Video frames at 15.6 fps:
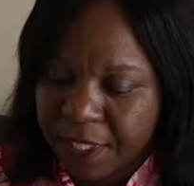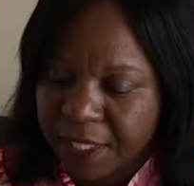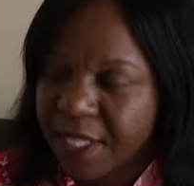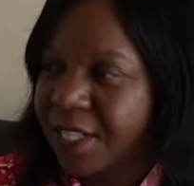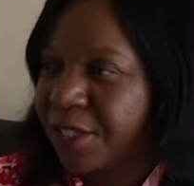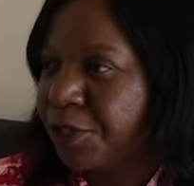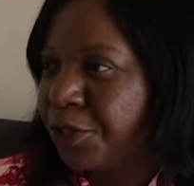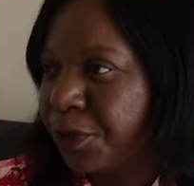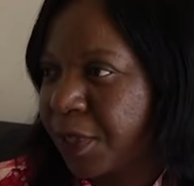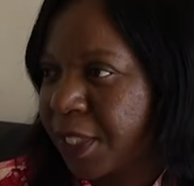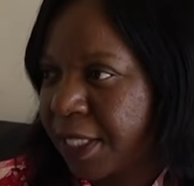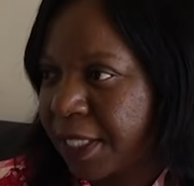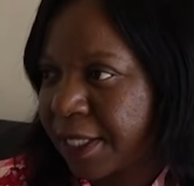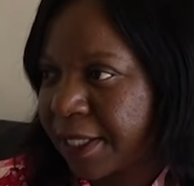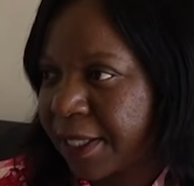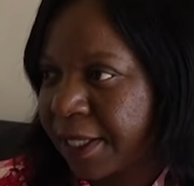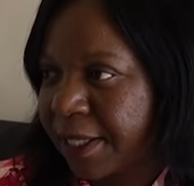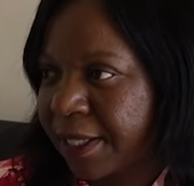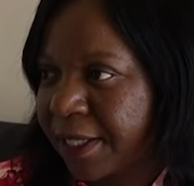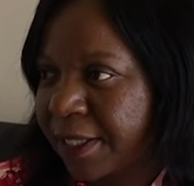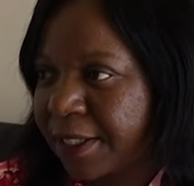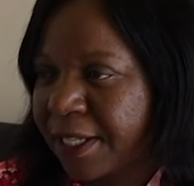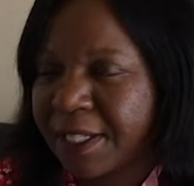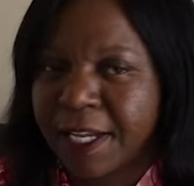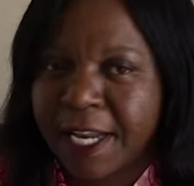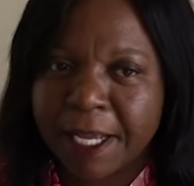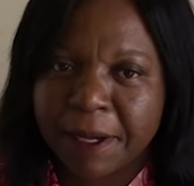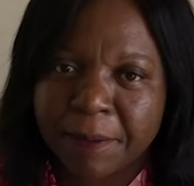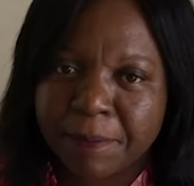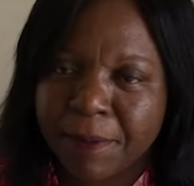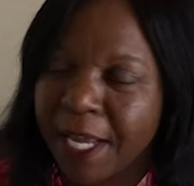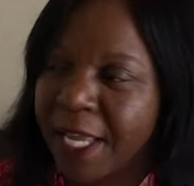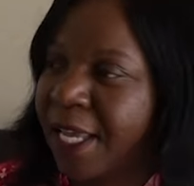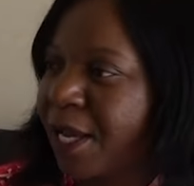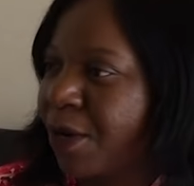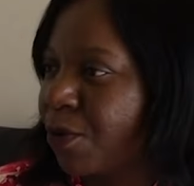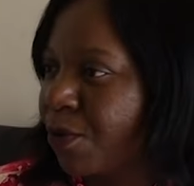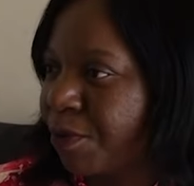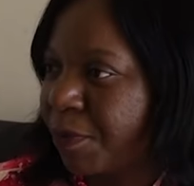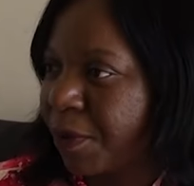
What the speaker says: these juices, just like maheu